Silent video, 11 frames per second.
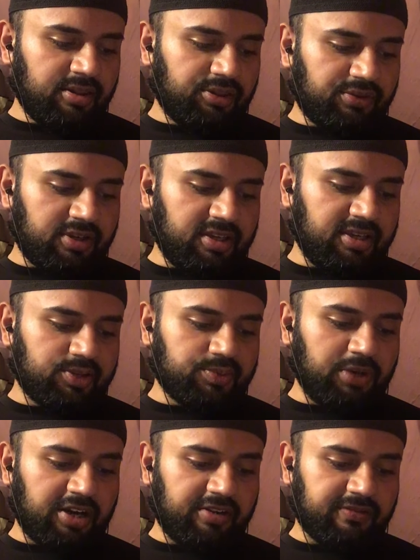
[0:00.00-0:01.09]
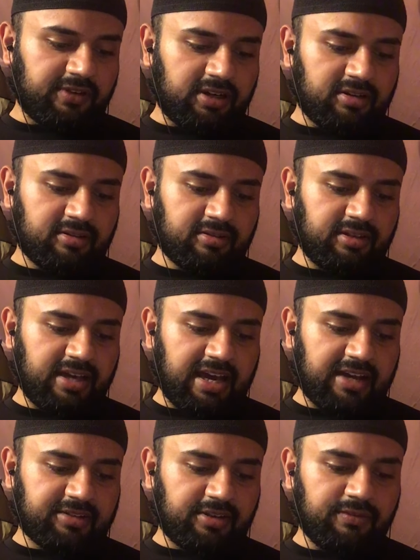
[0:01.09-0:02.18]
Three is marifa, the
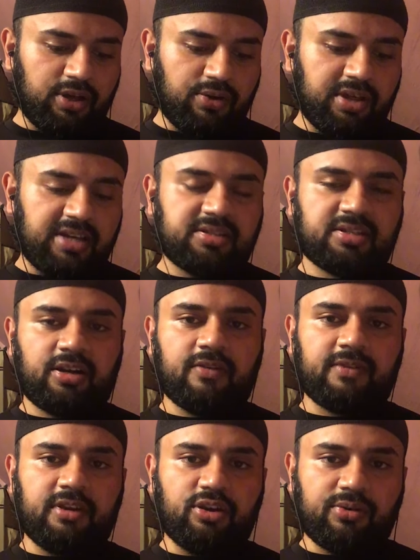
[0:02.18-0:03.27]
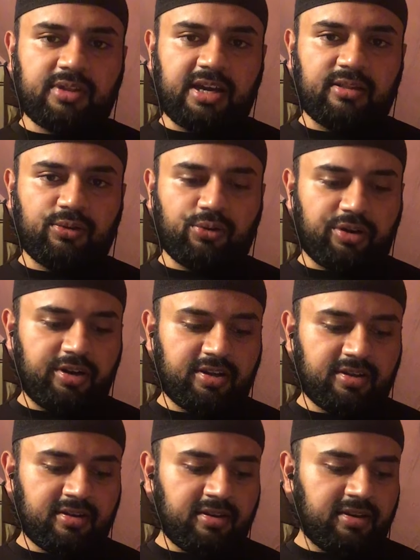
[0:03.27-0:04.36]
act of know thyself and know thy Lord.
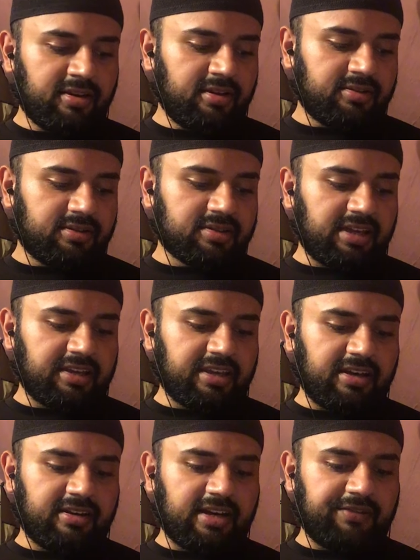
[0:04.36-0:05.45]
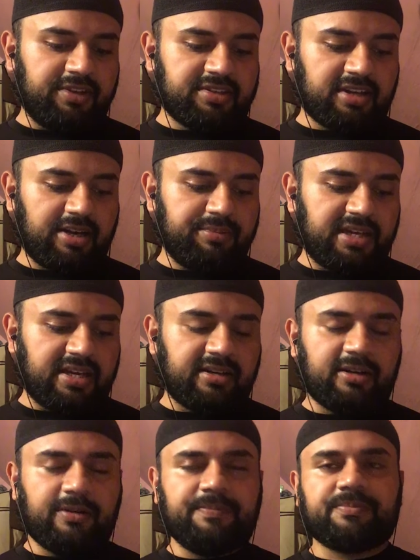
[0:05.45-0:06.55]
Just like uh, every time that
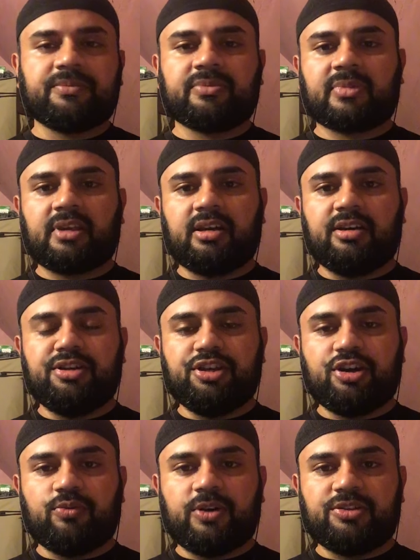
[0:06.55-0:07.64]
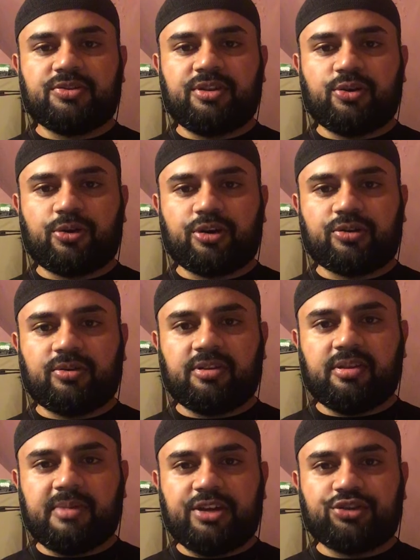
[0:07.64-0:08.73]
um, uh, Neo went to the Oracle in
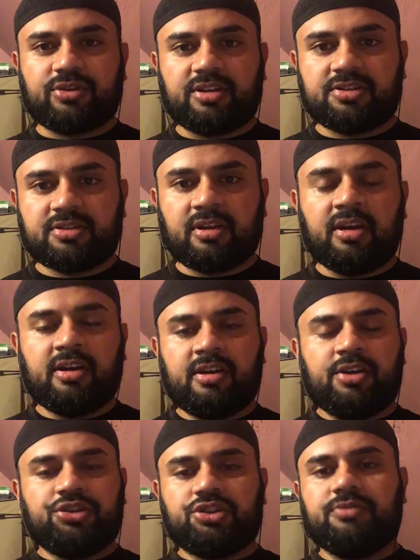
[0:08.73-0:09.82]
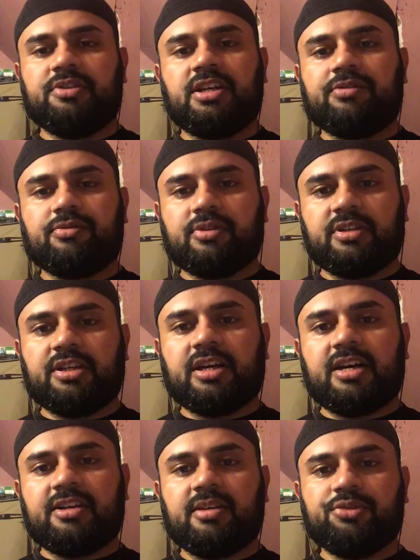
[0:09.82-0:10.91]
the Matrix, she would never really
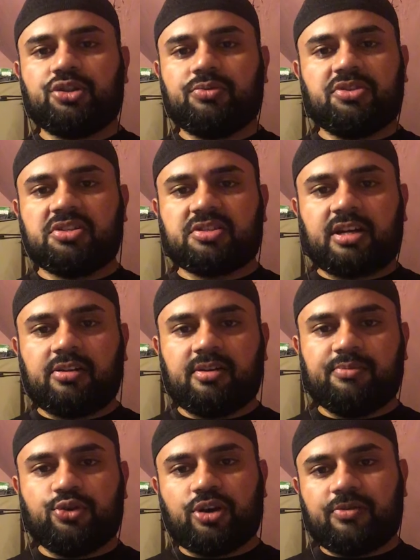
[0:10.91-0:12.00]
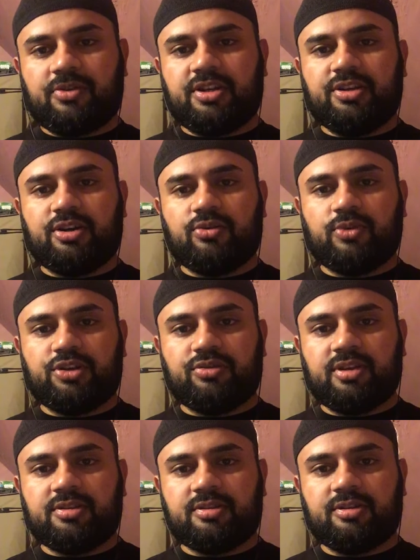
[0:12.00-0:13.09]
guide him. She would just tell him, you already know what you
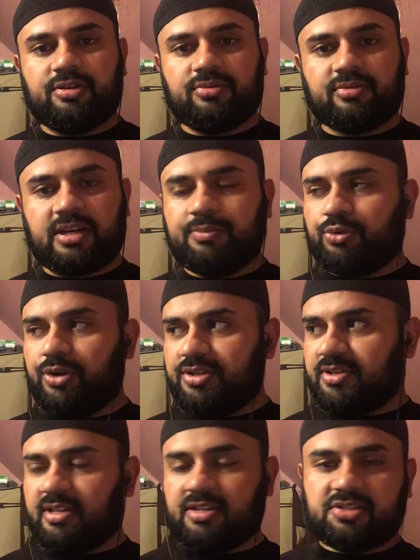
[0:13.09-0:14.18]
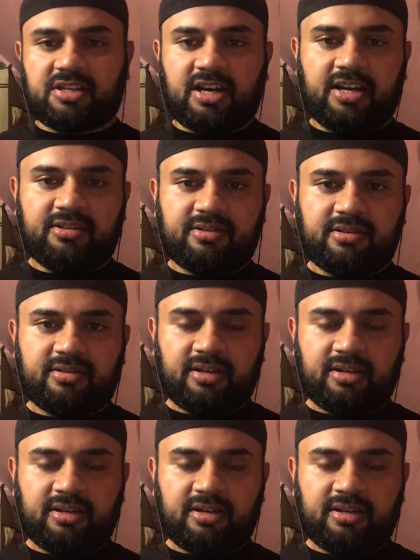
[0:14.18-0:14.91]
need to do, and point to the sign